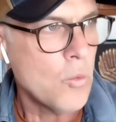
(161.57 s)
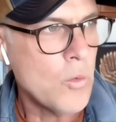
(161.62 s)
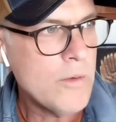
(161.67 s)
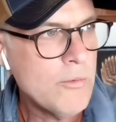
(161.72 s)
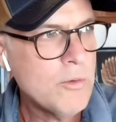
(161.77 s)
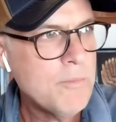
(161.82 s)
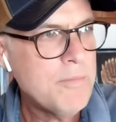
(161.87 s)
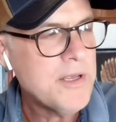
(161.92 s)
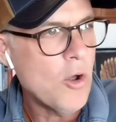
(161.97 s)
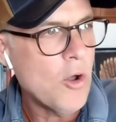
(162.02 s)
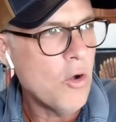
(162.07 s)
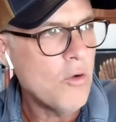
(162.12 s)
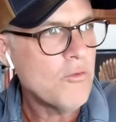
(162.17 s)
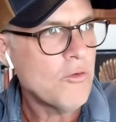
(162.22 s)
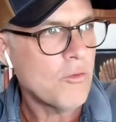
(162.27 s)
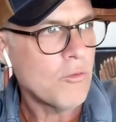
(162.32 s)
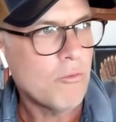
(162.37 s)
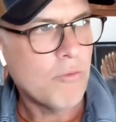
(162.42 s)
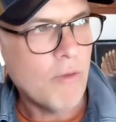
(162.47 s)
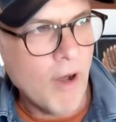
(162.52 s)
we would be
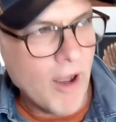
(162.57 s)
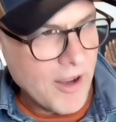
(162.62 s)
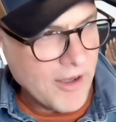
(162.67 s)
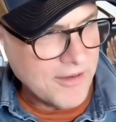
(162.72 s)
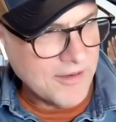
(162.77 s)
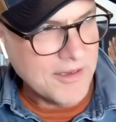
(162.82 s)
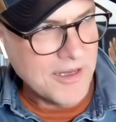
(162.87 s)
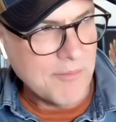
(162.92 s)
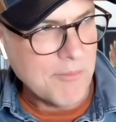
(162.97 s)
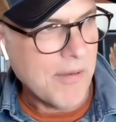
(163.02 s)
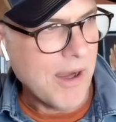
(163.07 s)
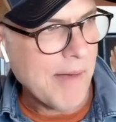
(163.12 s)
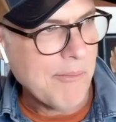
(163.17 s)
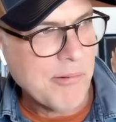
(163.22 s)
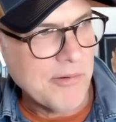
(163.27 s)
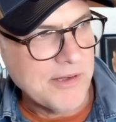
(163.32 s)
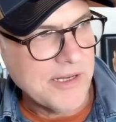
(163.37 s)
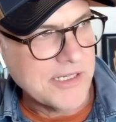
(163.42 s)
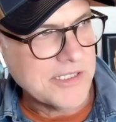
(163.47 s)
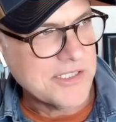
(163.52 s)
overrun, in my
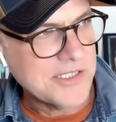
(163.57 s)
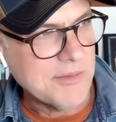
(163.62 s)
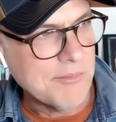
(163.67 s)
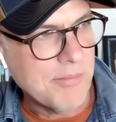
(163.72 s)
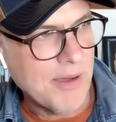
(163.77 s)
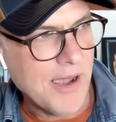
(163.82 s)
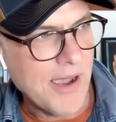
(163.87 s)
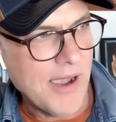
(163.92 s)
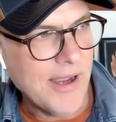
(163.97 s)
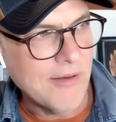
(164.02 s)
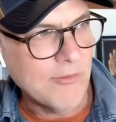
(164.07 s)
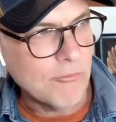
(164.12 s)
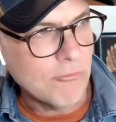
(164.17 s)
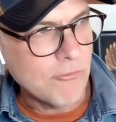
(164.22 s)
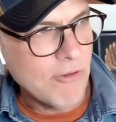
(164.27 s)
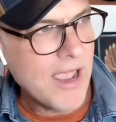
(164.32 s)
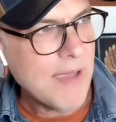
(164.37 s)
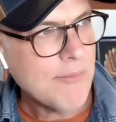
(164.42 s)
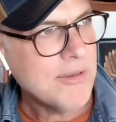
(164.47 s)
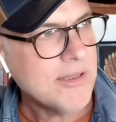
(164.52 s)
prediction, by
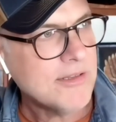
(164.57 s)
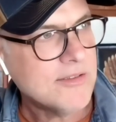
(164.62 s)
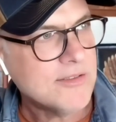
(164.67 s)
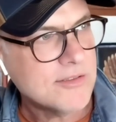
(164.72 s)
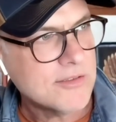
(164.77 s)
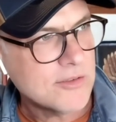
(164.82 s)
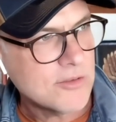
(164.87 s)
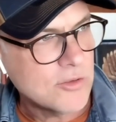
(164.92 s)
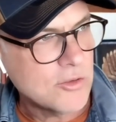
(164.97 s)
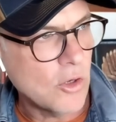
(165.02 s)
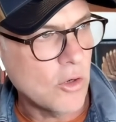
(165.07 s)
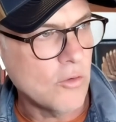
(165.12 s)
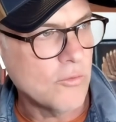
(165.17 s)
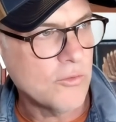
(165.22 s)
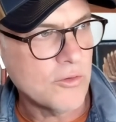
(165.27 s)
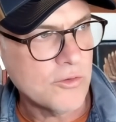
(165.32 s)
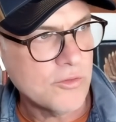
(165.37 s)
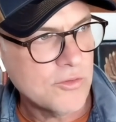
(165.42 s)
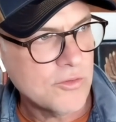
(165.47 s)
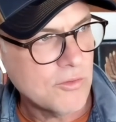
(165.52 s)
rabbits,
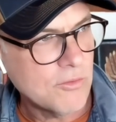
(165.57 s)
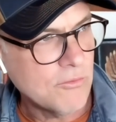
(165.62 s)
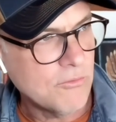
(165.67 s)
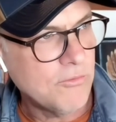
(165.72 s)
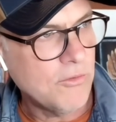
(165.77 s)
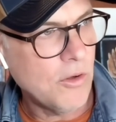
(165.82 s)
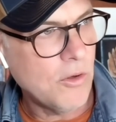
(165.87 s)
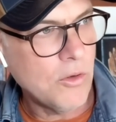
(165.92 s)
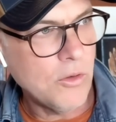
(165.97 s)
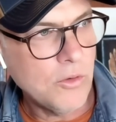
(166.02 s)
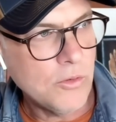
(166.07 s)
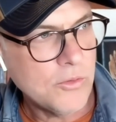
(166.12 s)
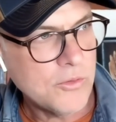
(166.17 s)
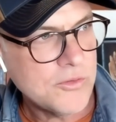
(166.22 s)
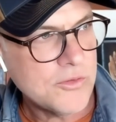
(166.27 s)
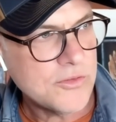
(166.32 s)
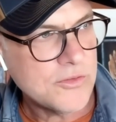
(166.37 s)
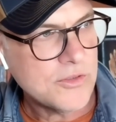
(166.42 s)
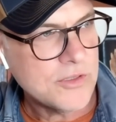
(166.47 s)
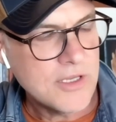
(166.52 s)
gophers,
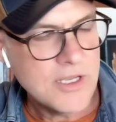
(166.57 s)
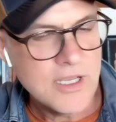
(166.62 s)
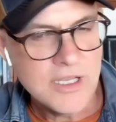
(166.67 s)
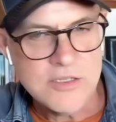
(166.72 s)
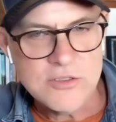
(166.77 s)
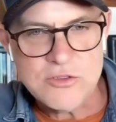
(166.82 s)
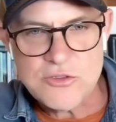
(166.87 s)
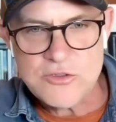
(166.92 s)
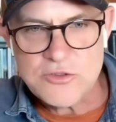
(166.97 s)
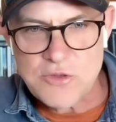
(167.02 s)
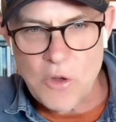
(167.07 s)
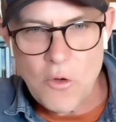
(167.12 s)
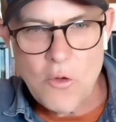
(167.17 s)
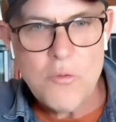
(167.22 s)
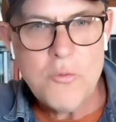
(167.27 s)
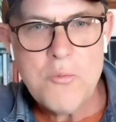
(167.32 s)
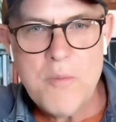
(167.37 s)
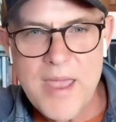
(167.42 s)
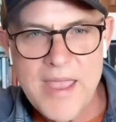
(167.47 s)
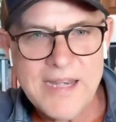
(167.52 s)
voles,
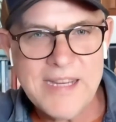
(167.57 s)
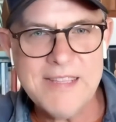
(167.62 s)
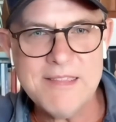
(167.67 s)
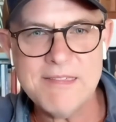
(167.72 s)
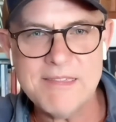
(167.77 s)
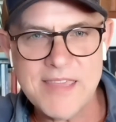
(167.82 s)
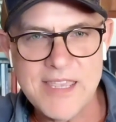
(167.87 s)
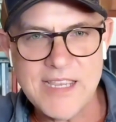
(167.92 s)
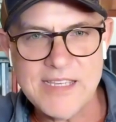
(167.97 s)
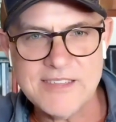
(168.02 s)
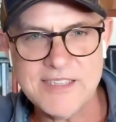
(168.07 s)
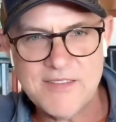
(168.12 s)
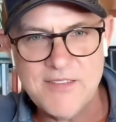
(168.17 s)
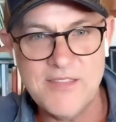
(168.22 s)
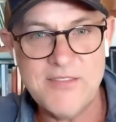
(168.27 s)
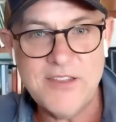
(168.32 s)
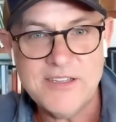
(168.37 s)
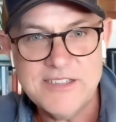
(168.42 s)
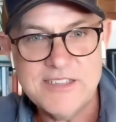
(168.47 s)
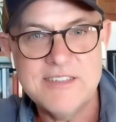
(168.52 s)
so many things.
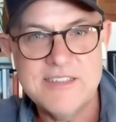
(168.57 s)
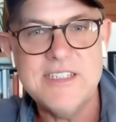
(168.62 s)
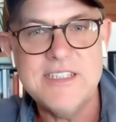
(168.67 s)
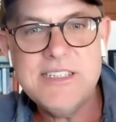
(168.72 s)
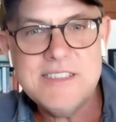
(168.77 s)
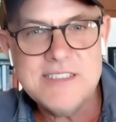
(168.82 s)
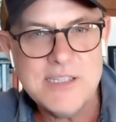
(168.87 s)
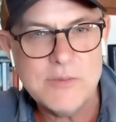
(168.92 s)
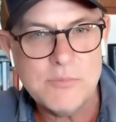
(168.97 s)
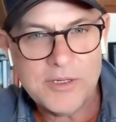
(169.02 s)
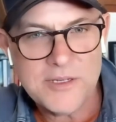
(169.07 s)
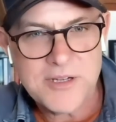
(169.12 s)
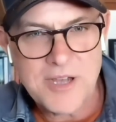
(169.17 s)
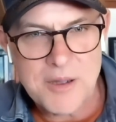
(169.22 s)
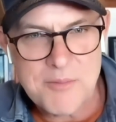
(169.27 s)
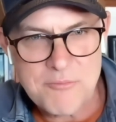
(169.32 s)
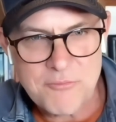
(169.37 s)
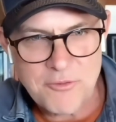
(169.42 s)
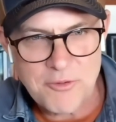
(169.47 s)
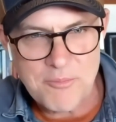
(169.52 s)
And then the disease that would
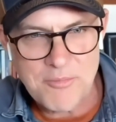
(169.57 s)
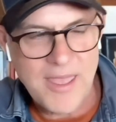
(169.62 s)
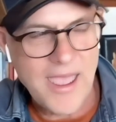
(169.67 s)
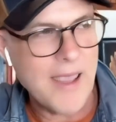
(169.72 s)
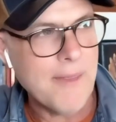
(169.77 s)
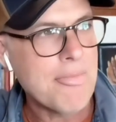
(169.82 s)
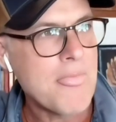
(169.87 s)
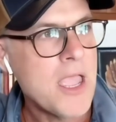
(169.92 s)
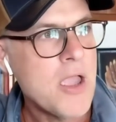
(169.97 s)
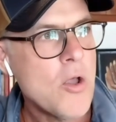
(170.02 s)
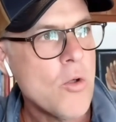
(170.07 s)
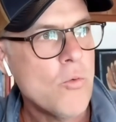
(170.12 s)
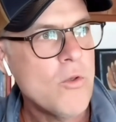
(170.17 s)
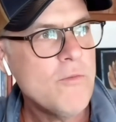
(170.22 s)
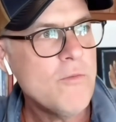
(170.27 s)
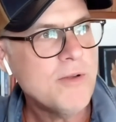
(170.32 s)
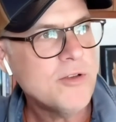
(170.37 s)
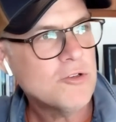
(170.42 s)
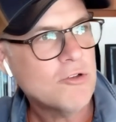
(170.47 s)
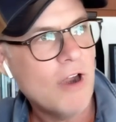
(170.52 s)
come from that.
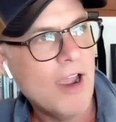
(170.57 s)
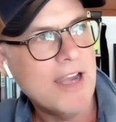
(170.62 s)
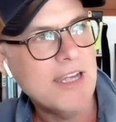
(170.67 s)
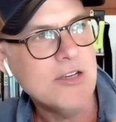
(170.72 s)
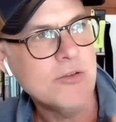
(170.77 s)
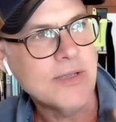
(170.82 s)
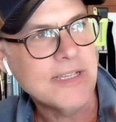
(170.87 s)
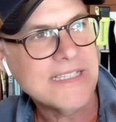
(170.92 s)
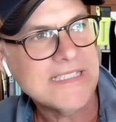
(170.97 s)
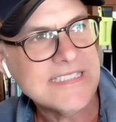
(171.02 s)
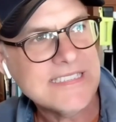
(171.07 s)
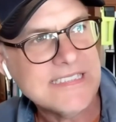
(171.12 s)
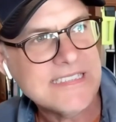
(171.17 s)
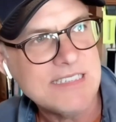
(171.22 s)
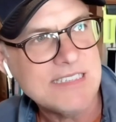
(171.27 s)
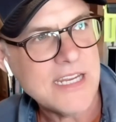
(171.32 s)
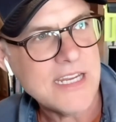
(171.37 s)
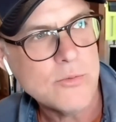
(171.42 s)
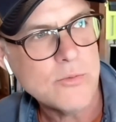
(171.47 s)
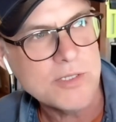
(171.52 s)
We've been trying to
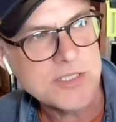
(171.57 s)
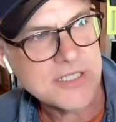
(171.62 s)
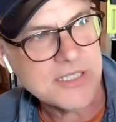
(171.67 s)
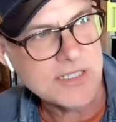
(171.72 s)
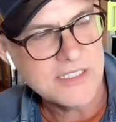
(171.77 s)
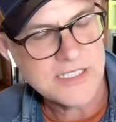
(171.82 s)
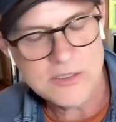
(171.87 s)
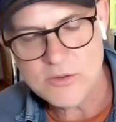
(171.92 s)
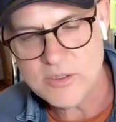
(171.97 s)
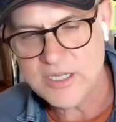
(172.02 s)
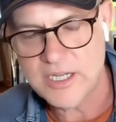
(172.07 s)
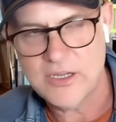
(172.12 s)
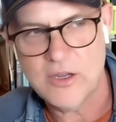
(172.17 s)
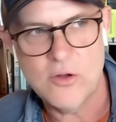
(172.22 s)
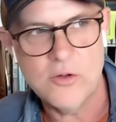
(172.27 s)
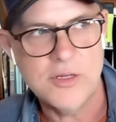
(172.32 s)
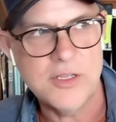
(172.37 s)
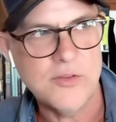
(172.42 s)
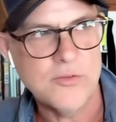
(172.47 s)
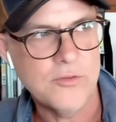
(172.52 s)
extinguish and kill
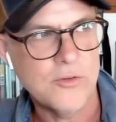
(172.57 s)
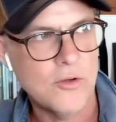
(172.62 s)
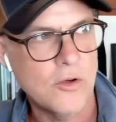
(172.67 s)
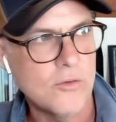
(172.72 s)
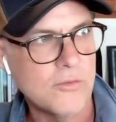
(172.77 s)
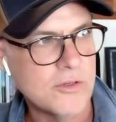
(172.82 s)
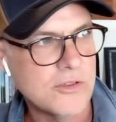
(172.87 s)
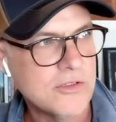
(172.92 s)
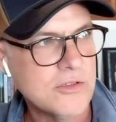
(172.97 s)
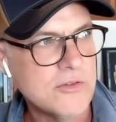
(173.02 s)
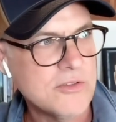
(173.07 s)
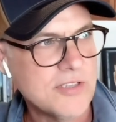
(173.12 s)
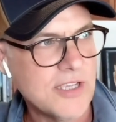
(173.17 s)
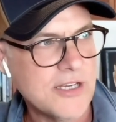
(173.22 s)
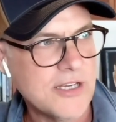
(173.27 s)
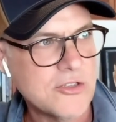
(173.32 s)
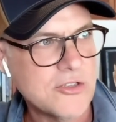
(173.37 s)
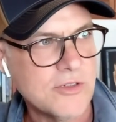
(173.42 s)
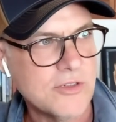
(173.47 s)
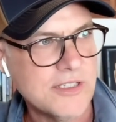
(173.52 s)
coyotes for over two
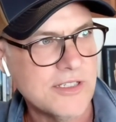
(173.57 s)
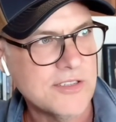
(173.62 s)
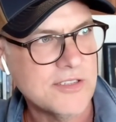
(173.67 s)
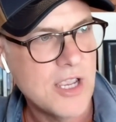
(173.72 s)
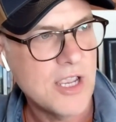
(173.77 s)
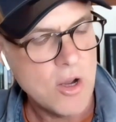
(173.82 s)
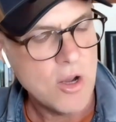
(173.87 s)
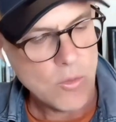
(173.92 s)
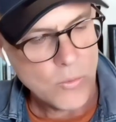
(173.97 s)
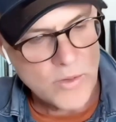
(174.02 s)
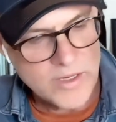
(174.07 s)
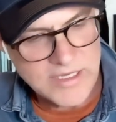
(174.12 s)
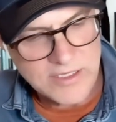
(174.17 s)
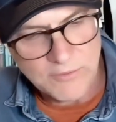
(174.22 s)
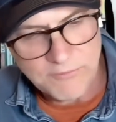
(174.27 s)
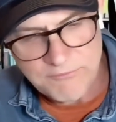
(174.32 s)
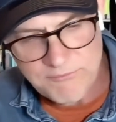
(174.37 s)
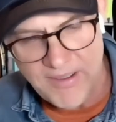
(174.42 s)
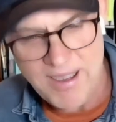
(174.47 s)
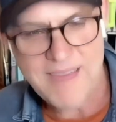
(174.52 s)
centuries. We
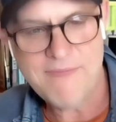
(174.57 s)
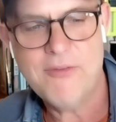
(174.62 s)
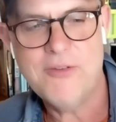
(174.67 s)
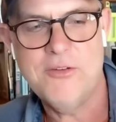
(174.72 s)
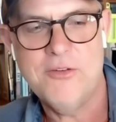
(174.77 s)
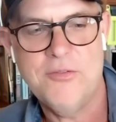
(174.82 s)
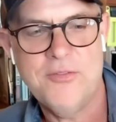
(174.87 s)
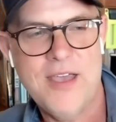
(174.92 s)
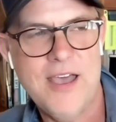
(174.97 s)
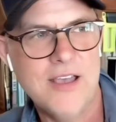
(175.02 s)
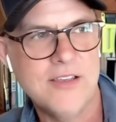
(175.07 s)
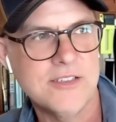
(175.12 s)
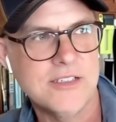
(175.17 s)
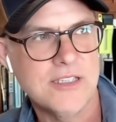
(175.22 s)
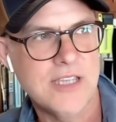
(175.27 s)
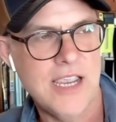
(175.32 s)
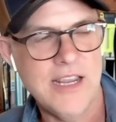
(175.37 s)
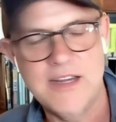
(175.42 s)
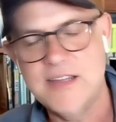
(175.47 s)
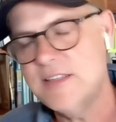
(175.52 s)
kill
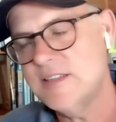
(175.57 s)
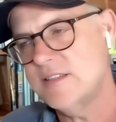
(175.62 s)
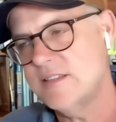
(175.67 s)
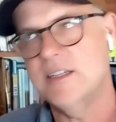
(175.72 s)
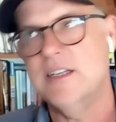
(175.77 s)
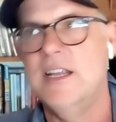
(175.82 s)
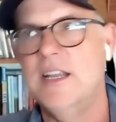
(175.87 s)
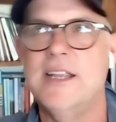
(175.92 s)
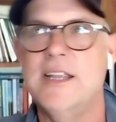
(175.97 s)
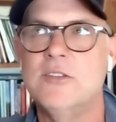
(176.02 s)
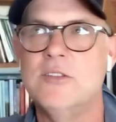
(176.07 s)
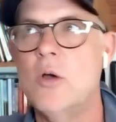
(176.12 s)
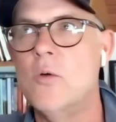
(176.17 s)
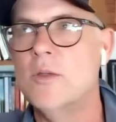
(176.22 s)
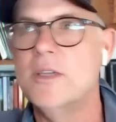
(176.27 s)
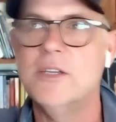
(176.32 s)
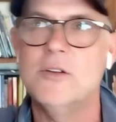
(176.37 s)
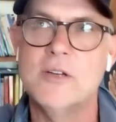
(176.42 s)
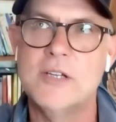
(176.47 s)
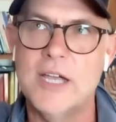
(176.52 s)
500,000. And this isn't like
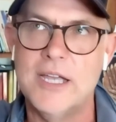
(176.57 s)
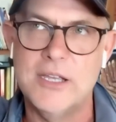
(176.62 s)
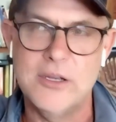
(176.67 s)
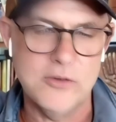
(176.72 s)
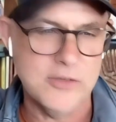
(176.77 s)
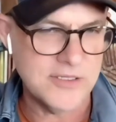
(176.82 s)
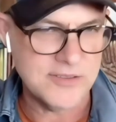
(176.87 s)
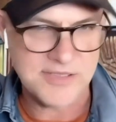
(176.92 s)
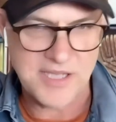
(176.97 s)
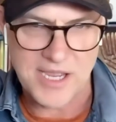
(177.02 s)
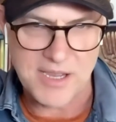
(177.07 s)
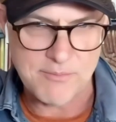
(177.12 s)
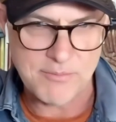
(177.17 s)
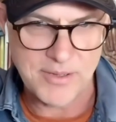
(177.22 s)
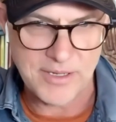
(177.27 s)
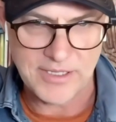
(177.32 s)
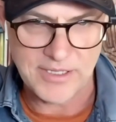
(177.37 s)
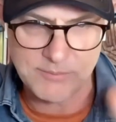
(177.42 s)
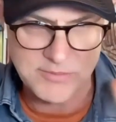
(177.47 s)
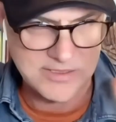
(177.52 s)
don't kill coyotes
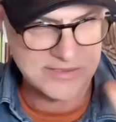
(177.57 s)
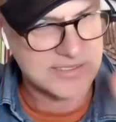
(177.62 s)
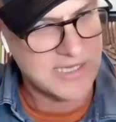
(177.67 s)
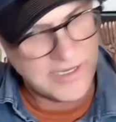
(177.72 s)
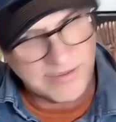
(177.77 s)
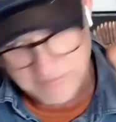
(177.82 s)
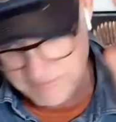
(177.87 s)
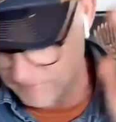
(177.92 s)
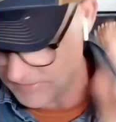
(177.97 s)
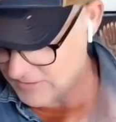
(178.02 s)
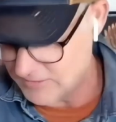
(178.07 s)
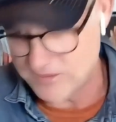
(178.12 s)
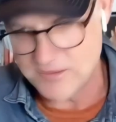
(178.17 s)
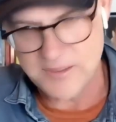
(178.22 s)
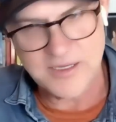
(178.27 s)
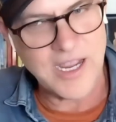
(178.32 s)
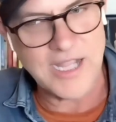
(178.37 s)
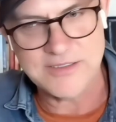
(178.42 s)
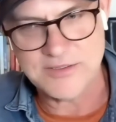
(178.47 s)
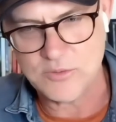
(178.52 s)
campaign. I'm just saying these are
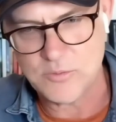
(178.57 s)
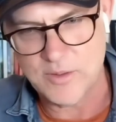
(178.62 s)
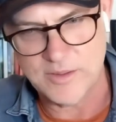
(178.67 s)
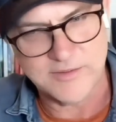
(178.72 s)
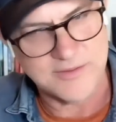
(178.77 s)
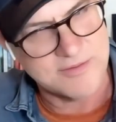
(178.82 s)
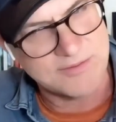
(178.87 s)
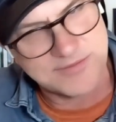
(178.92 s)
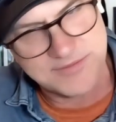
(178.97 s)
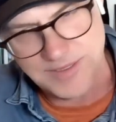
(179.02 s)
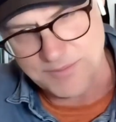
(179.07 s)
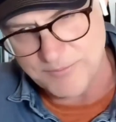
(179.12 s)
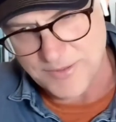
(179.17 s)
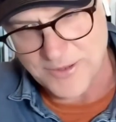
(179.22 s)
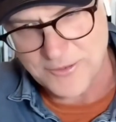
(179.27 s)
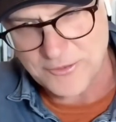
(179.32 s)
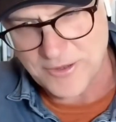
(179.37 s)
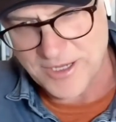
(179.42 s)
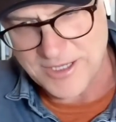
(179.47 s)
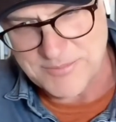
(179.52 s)
the consequences. I'm
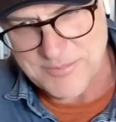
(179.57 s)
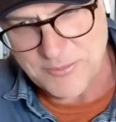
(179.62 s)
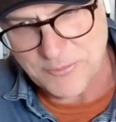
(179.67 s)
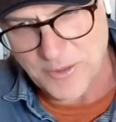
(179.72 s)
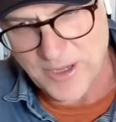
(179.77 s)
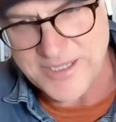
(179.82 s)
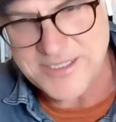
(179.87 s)
not trying to be